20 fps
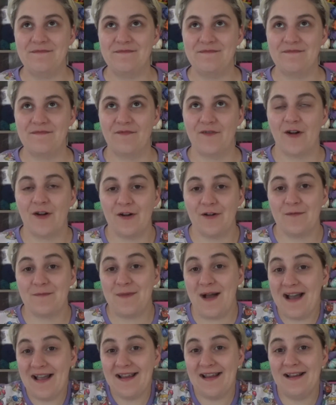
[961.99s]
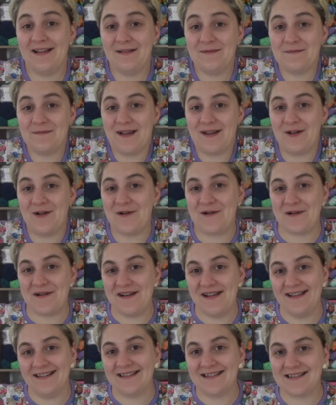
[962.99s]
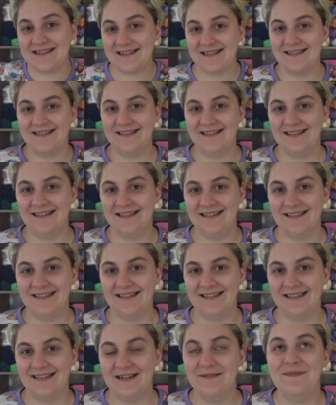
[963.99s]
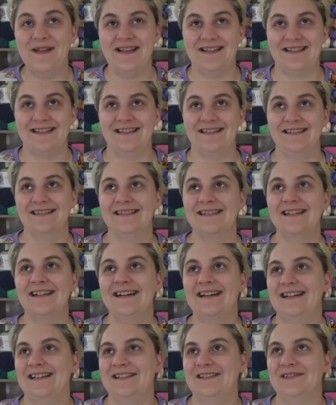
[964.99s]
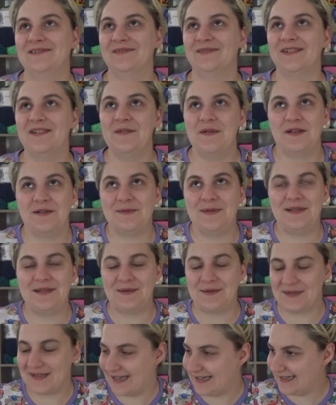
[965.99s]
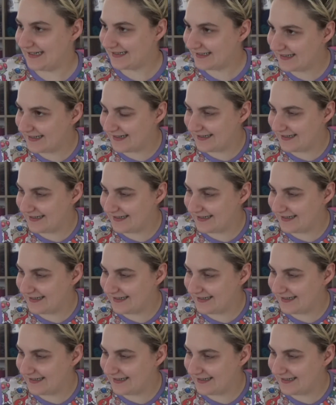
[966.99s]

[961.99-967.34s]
for buying my yarn. It's amazing. It makes me so excited.